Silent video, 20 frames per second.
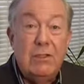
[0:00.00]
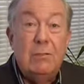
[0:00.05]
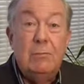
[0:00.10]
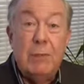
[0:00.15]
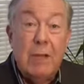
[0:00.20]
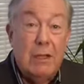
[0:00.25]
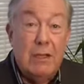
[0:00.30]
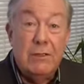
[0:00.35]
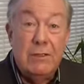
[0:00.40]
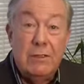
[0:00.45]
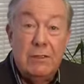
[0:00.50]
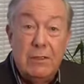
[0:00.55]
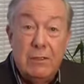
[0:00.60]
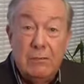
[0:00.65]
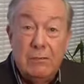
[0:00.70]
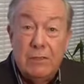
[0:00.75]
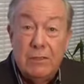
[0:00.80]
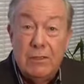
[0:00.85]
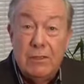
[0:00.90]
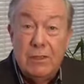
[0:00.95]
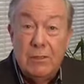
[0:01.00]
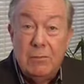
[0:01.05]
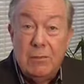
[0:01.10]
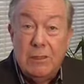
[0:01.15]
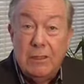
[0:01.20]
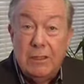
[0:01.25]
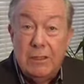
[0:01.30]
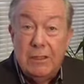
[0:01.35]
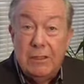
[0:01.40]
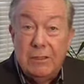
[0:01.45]
positively
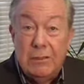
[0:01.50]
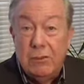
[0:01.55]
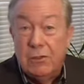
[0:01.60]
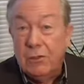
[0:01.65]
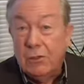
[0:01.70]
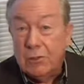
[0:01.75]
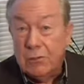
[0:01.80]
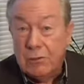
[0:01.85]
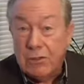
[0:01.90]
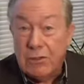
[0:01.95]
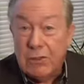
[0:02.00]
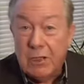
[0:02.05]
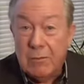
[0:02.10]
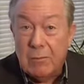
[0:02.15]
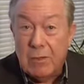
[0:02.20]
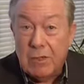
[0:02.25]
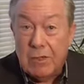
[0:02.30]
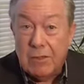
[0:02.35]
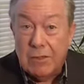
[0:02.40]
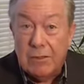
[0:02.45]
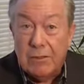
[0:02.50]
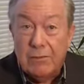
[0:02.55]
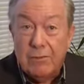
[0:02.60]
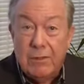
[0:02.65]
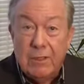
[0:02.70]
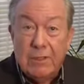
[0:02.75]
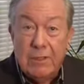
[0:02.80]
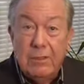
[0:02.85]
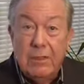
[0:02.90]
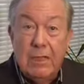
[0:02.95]
stimulated. You go to a seminar and you
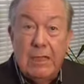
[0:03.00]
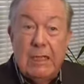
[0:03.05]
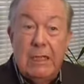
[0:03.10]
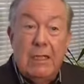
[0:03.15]
find